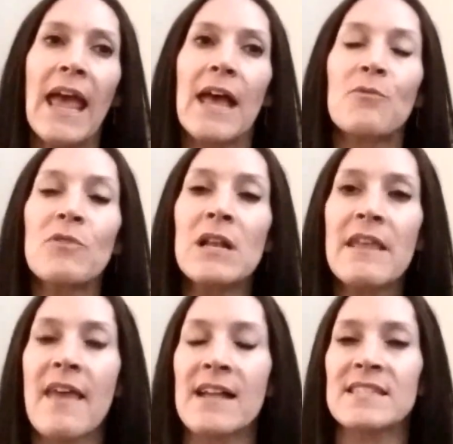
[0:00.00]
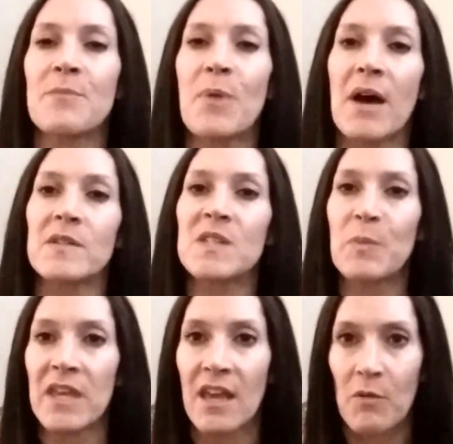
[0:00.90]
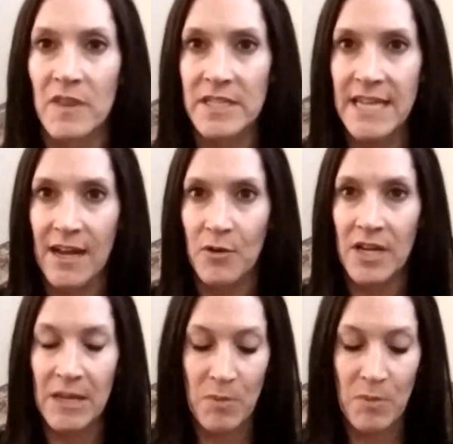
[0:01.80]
And really that's about speaking with integrity,